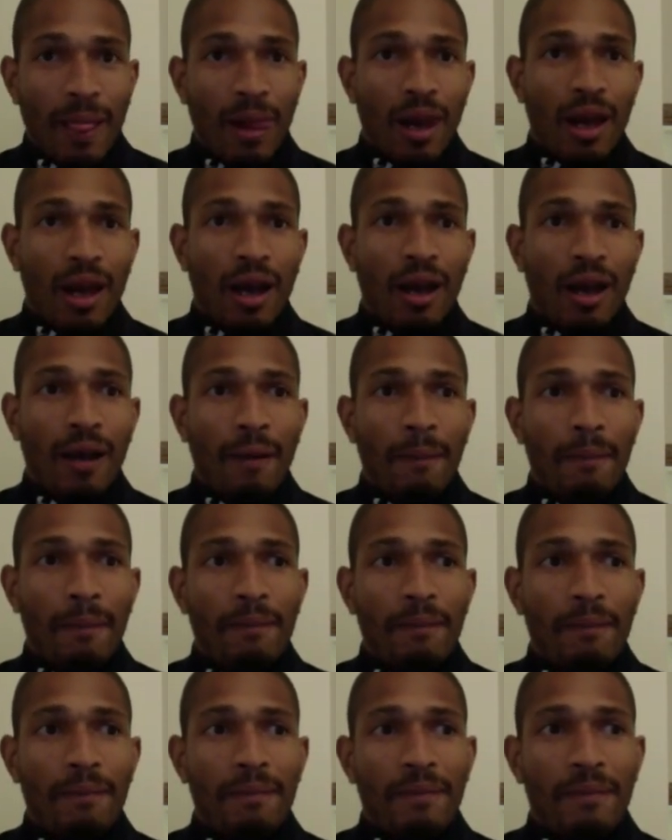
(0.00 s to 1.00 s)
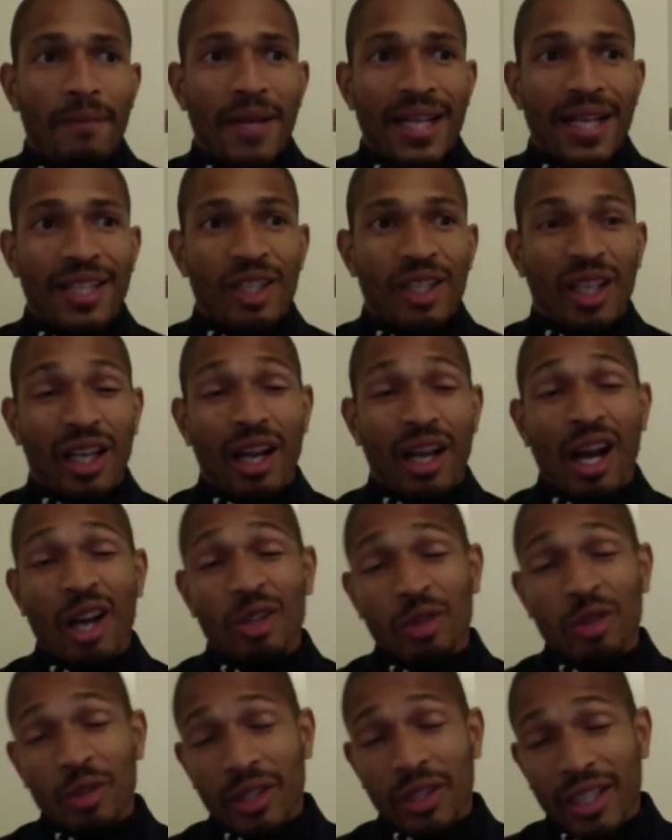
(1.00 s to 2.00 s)
And you're like, oh,
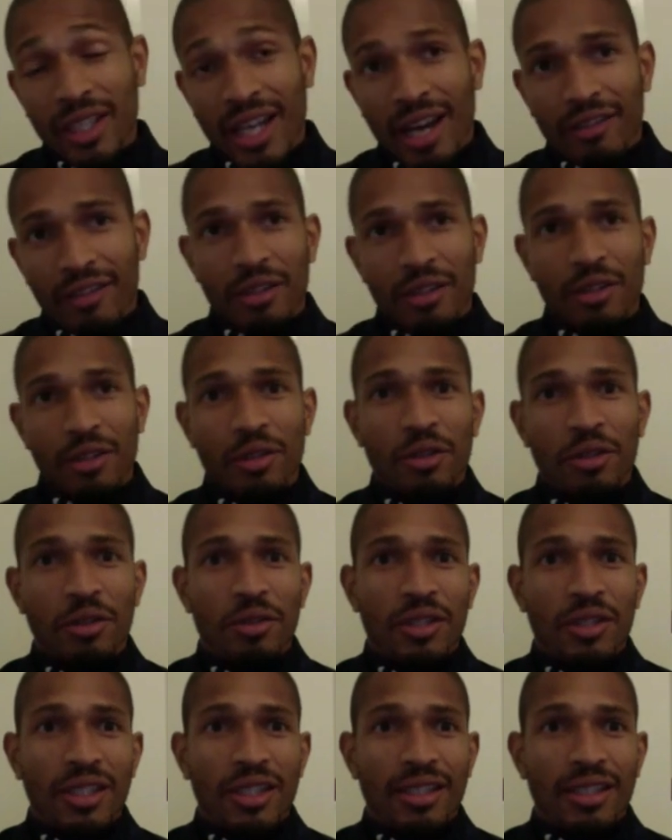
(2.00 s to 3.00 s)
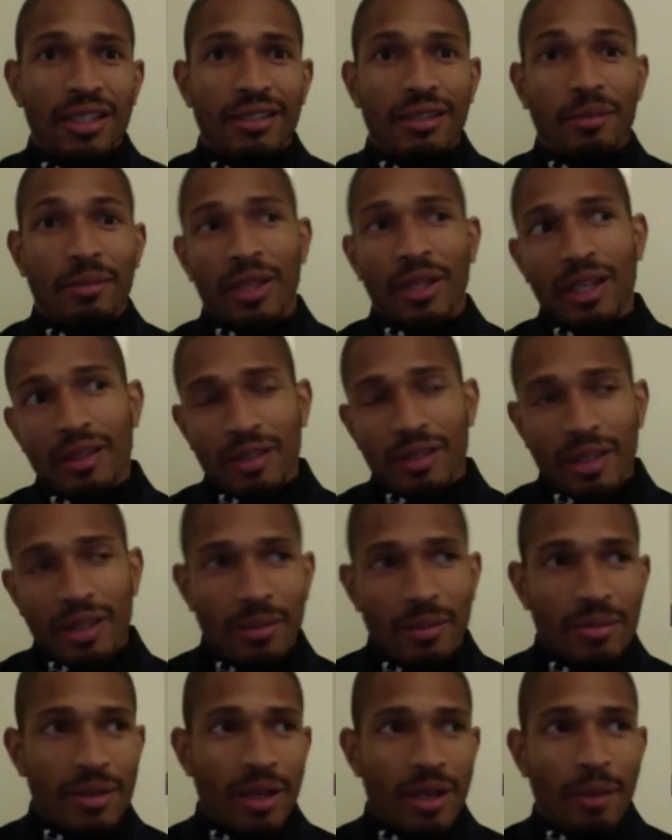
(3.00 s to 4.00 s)
I'll do it in the afternoon. And then something else
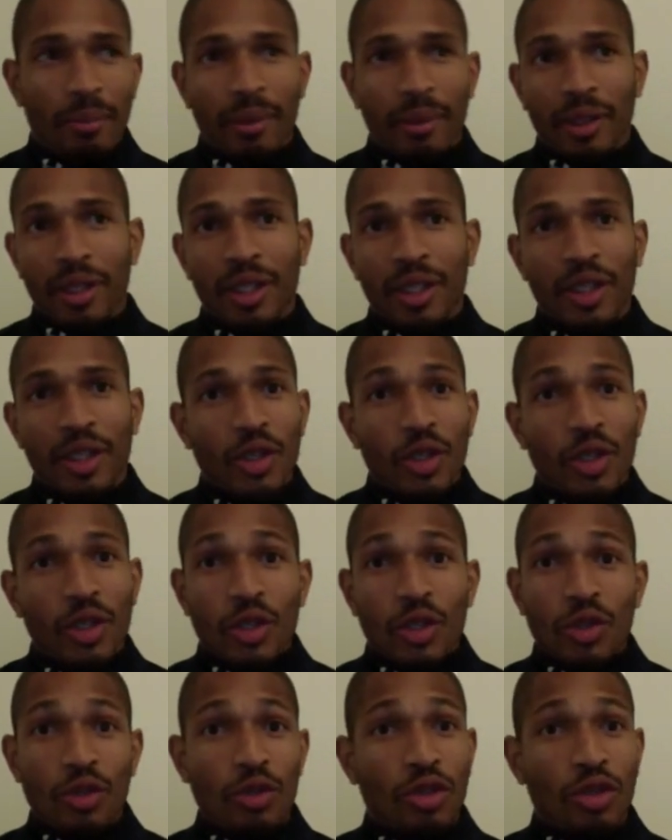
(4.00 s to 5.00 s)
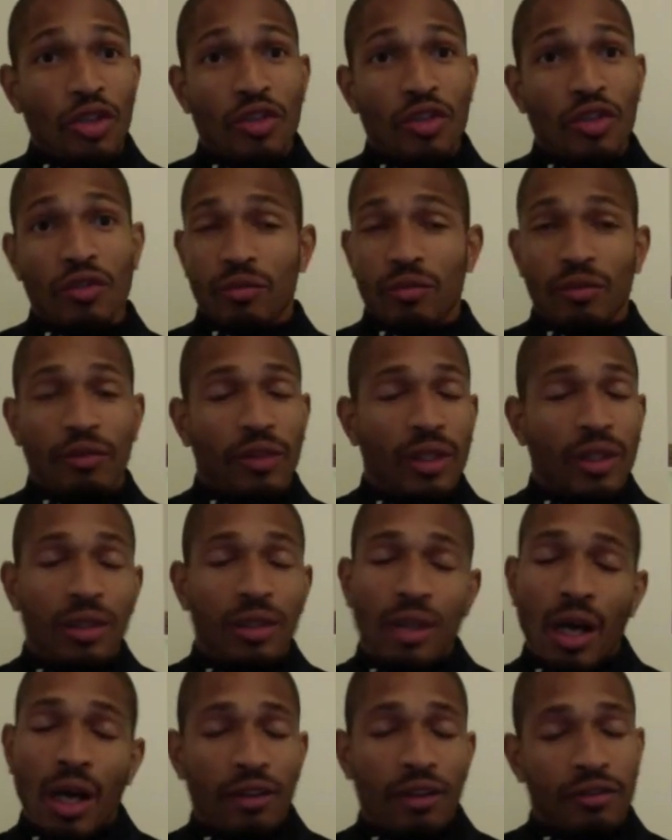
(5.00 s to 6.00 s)
comes up and you just feel
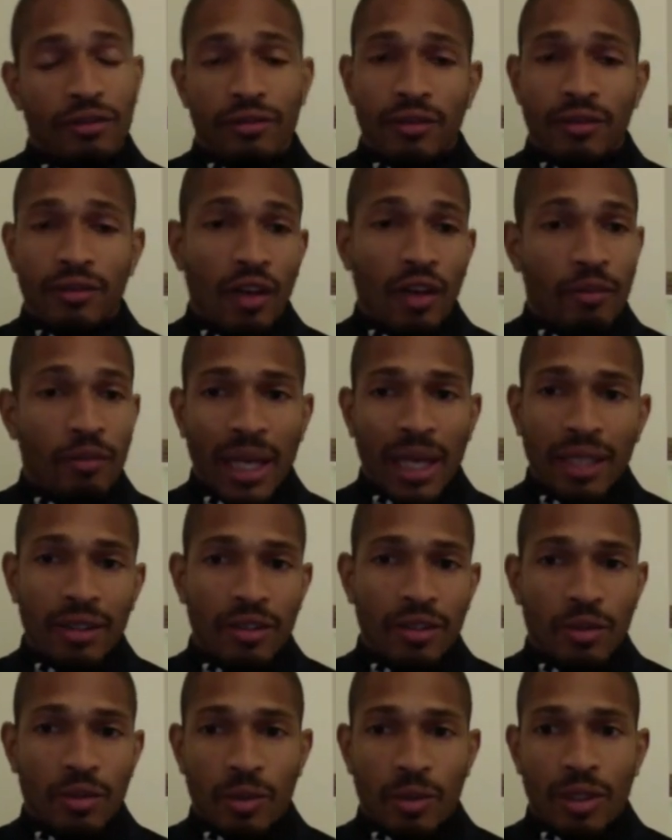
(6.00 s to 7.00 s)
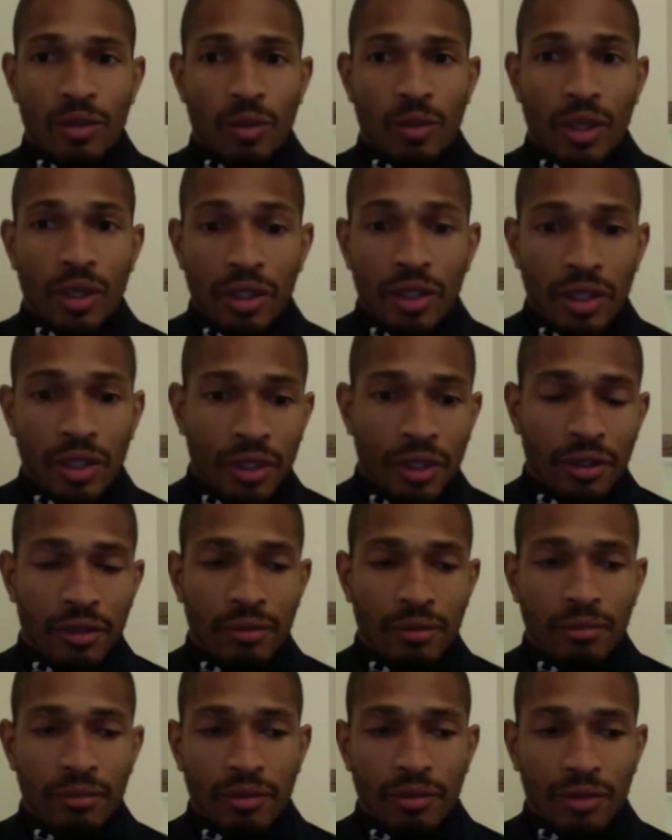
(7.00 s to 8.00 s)
off balance. Whereas when you're in your
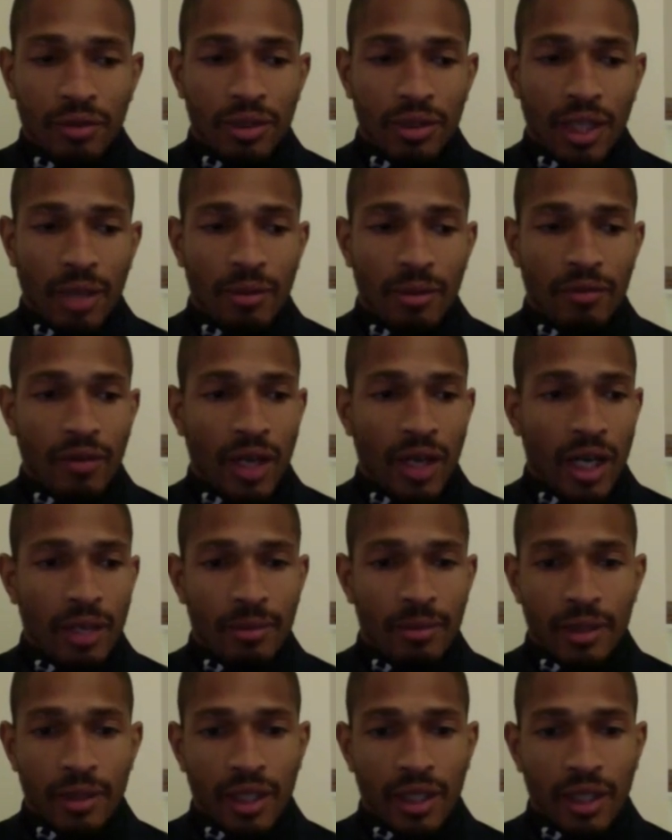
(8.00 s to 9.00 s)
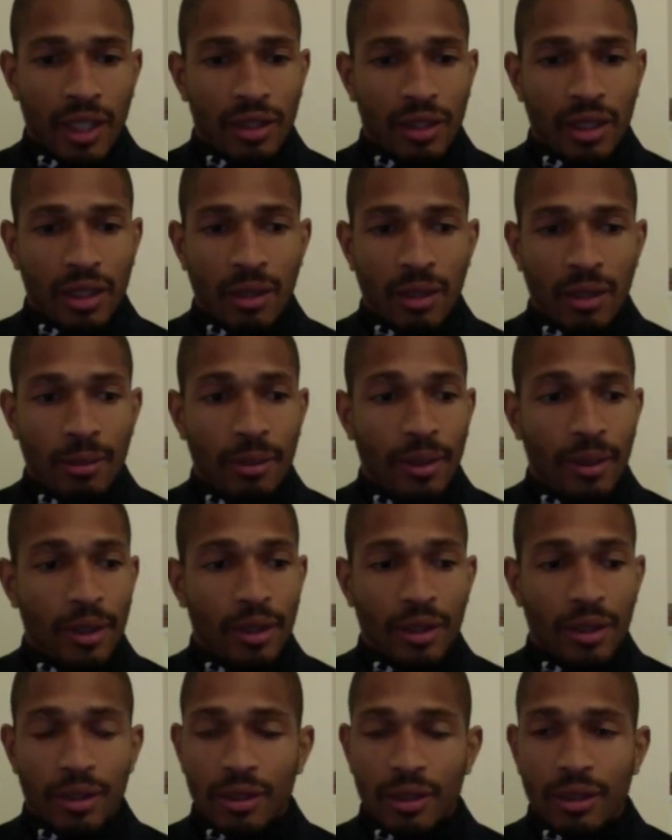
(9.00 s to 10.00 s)
full-time environment at your club,
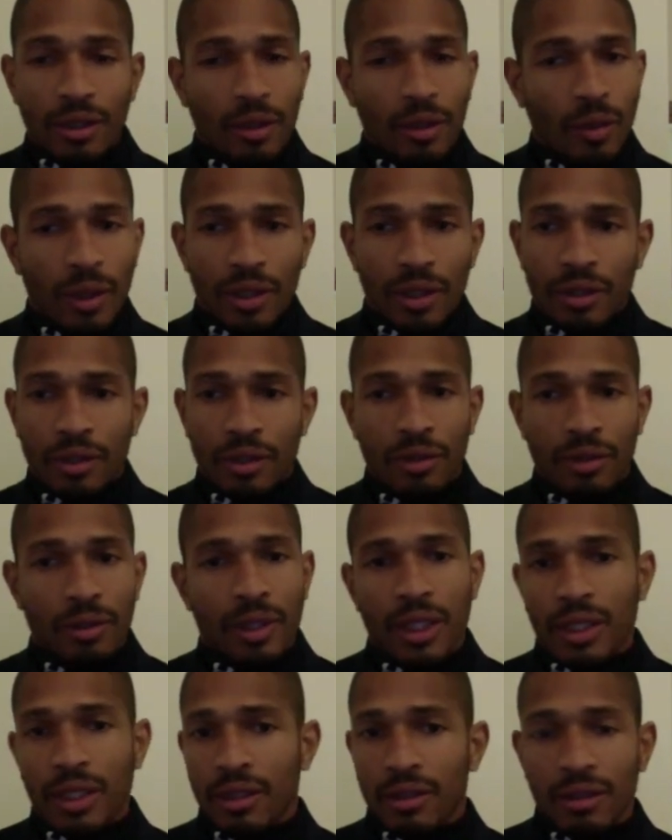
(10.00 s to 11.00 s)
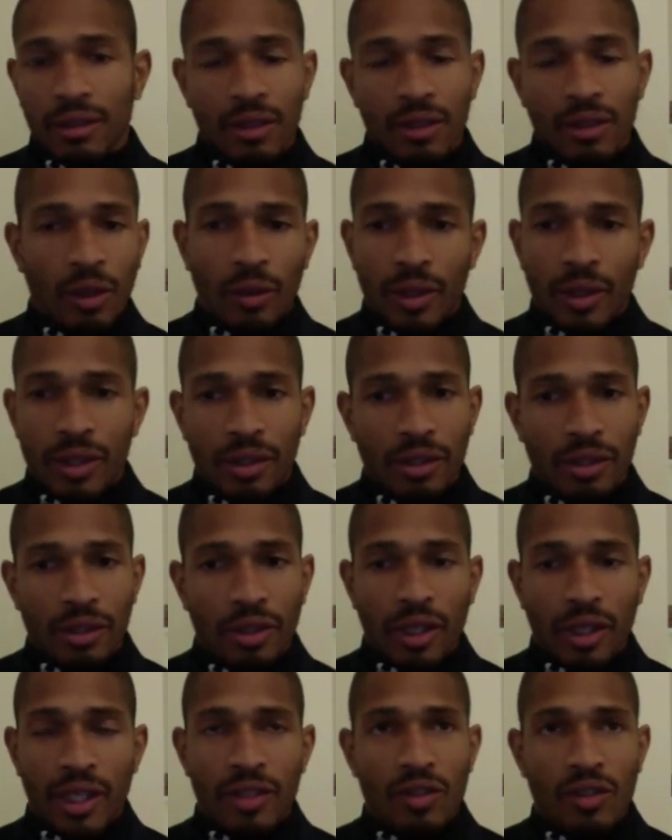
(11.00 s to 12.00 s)
you know what you're doing, you go and you
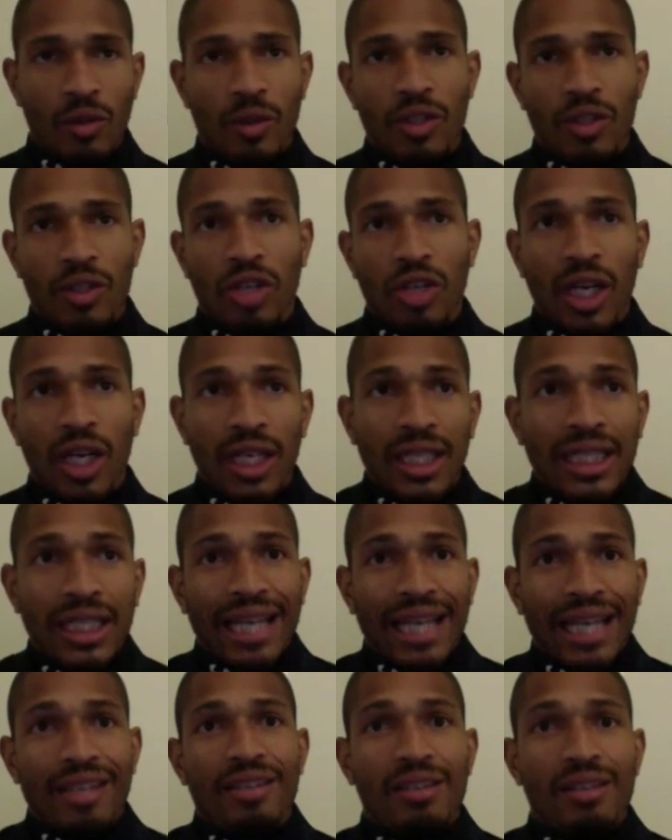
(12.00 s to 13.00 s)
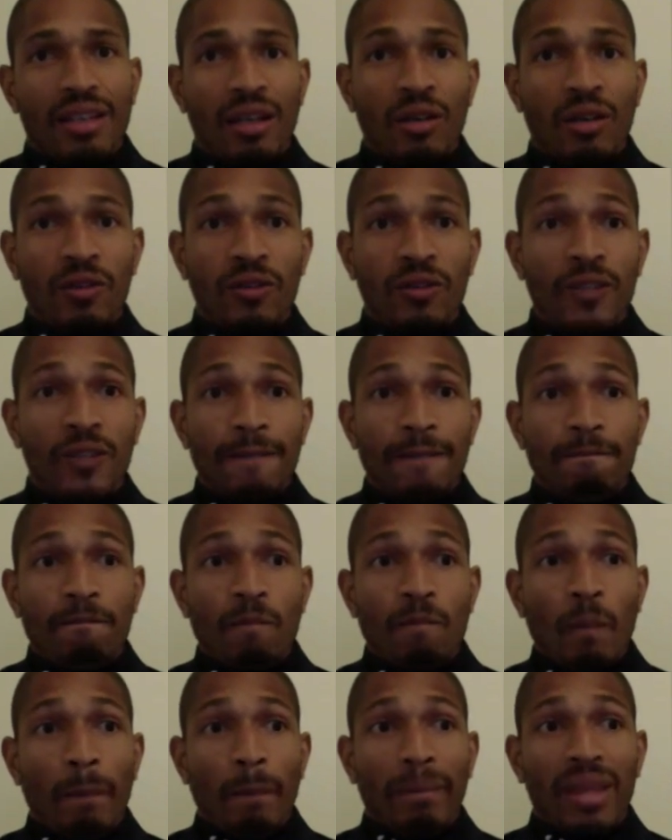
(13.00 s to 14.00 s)
train. So it's trying to get yourself
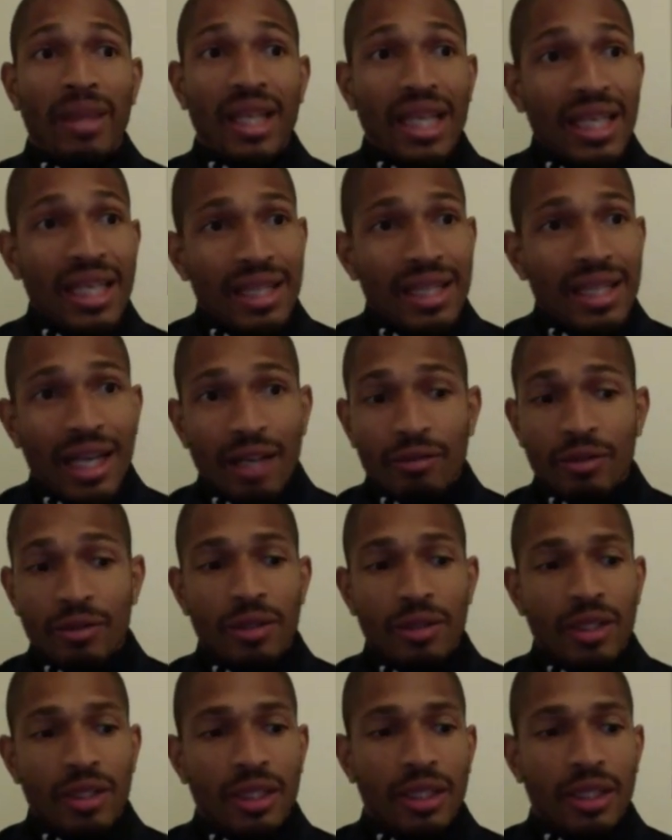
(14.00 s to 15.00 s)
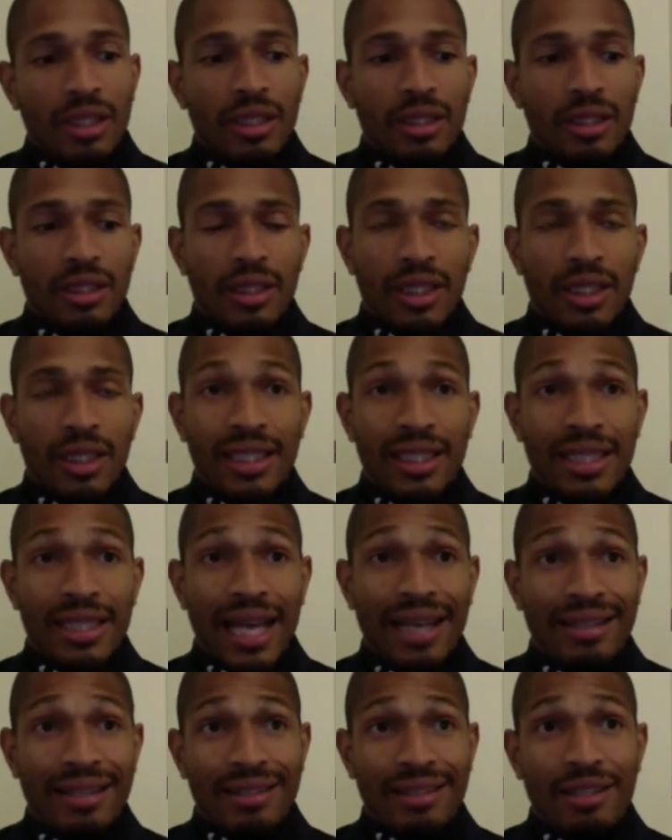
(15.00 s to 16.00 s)
in that routine and in
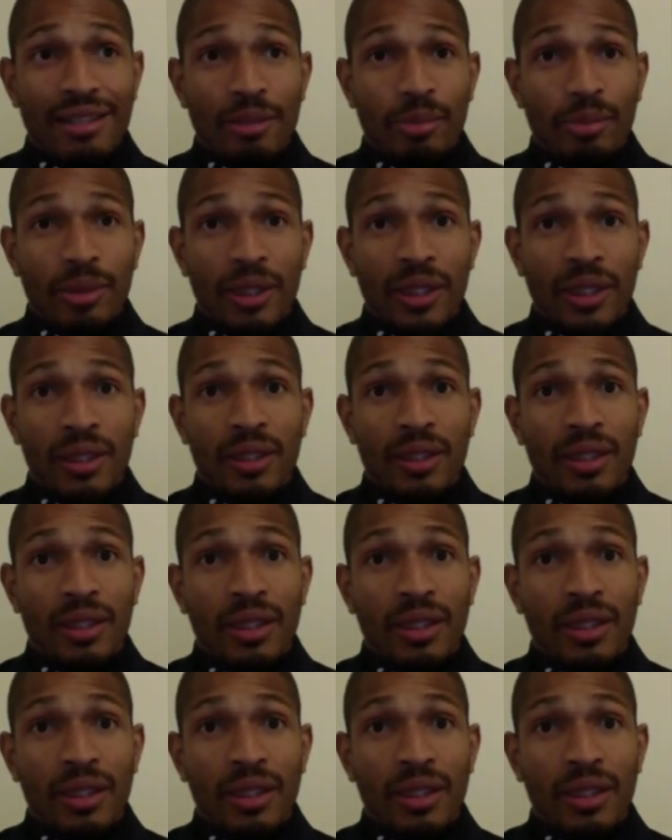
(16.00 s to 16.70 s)
that discipline,